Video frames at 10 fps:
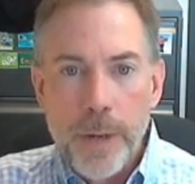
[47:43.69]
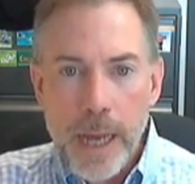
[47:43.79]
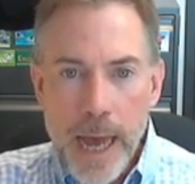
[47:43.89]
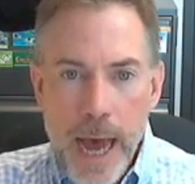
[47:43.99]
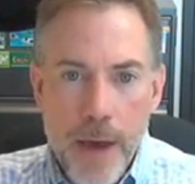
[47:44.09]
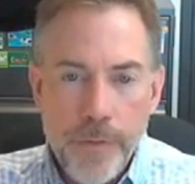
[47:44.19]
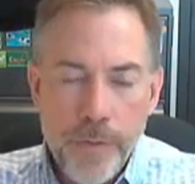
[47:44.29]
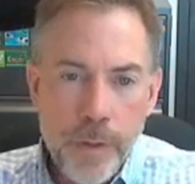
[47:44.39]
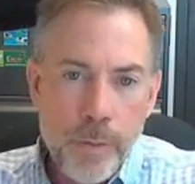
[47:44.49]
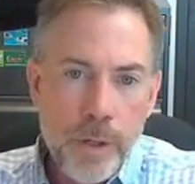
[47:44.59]
but half
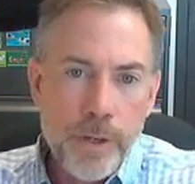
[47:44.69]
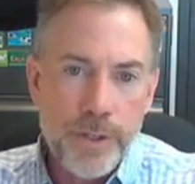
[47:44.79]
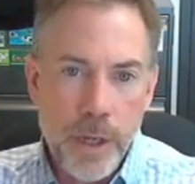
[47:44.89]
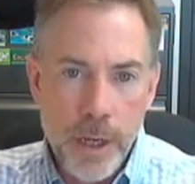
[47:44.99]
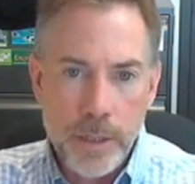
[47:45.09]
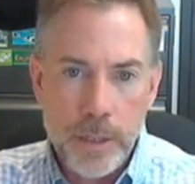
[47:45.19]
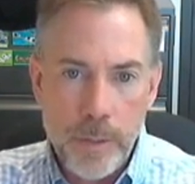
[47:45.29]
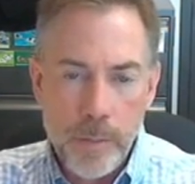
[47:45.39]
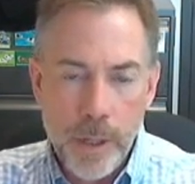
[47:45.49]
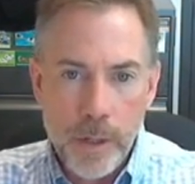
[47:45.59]
of them were assigned to
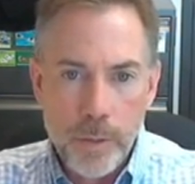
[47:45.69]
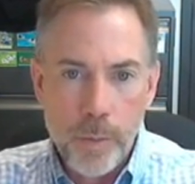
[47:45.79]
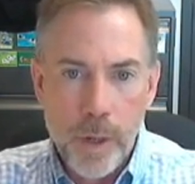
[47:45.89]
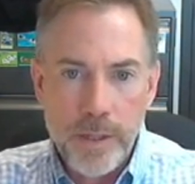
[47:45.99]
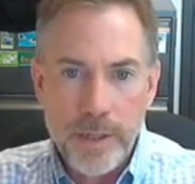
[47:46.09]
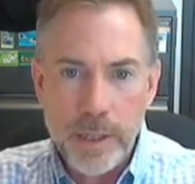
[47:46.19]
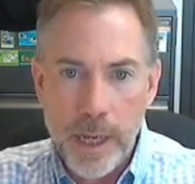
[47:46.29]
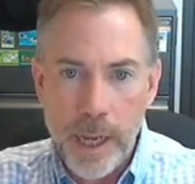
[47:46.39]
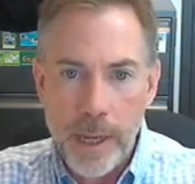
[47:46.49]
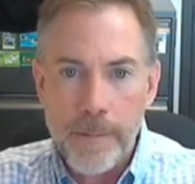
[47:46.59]
be milked once a
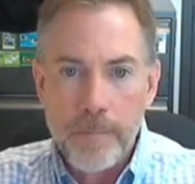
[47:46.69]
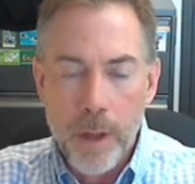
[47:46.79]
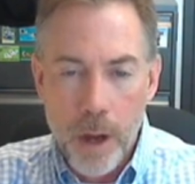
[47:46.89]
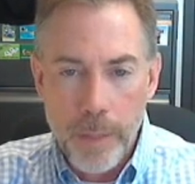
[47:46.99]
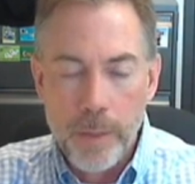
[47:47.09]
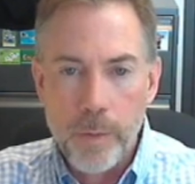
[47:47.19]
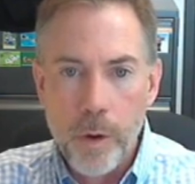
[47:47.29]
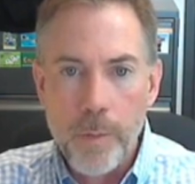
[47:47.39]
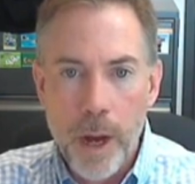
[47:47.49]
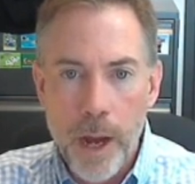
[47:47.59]
day on the
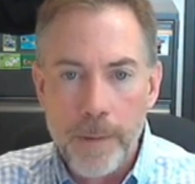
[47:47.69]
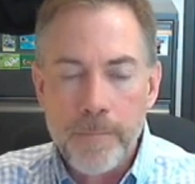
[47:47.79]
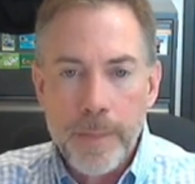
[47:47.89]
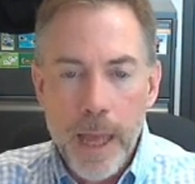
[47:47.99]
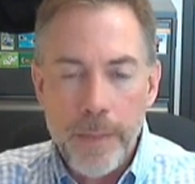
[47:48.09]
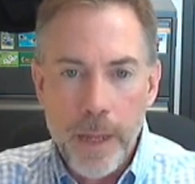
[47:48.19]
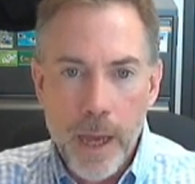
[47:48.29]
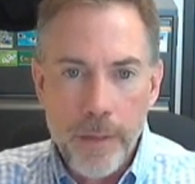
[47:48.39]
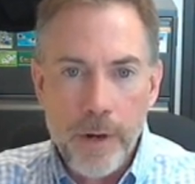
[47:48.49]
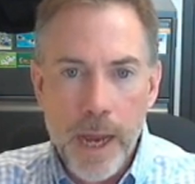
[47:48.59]
robot, and the
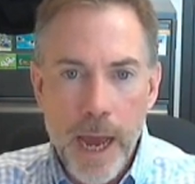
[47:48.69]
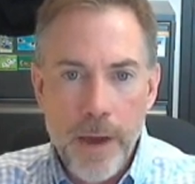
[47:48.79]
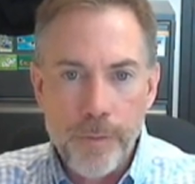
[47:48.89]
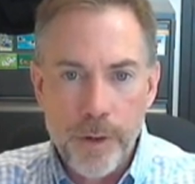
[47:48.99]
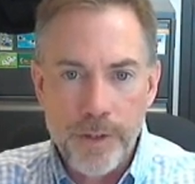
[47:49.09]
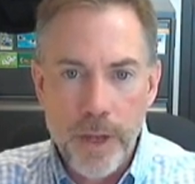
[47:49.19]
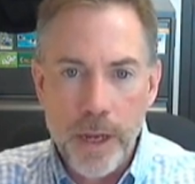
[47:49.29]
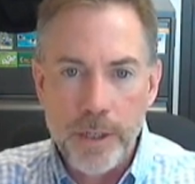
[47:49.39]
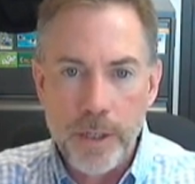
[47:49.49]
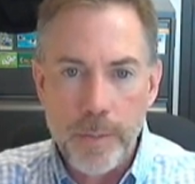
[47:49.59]
other half were
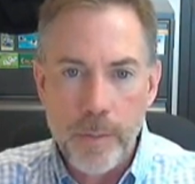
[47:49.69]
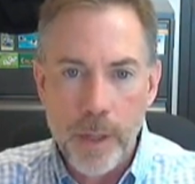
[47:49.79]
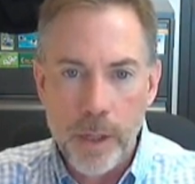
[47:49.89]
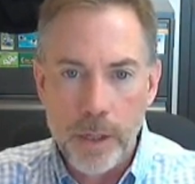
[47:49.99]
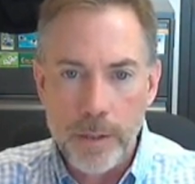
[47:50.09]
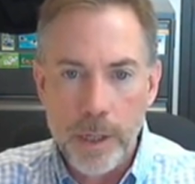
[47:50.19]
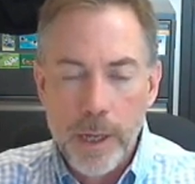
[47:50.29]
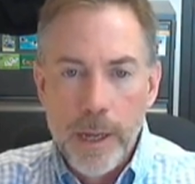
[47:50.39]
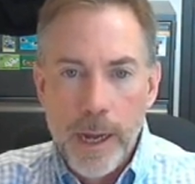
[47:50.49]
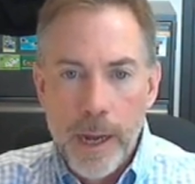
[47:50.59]
assigned to be milked
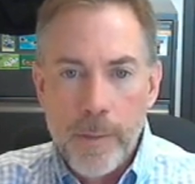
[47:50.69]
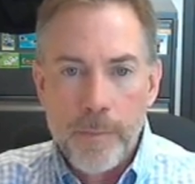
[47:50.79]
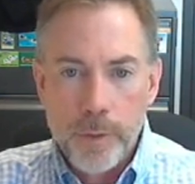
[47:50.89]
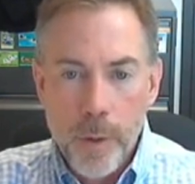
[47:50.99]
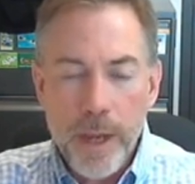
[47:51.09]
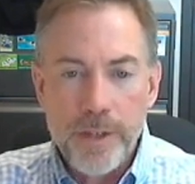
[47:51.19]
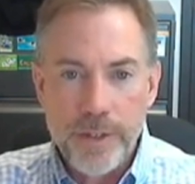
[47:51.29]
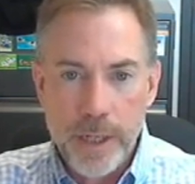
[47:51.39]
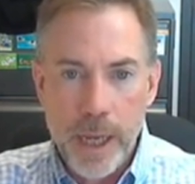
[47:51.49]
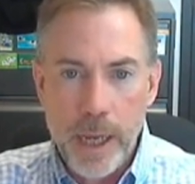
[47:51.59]
twice
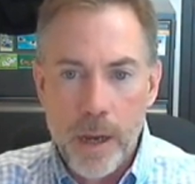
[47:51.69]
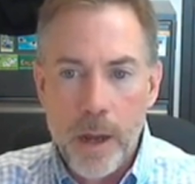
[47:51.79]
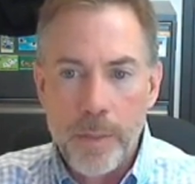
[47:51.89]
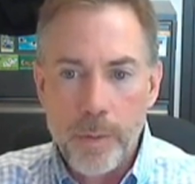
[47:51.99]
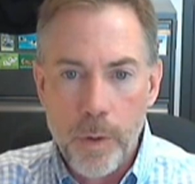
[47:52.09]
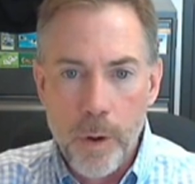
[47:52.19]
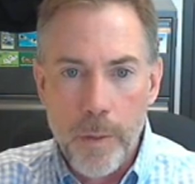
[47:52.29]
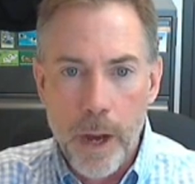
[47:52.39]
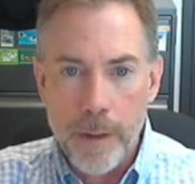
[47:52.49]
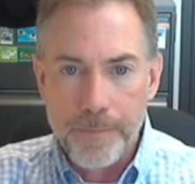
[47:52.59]
a day on the
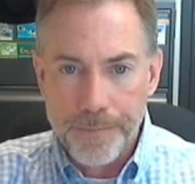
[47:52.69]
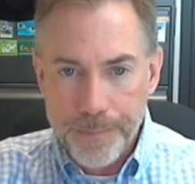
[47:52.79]
robot.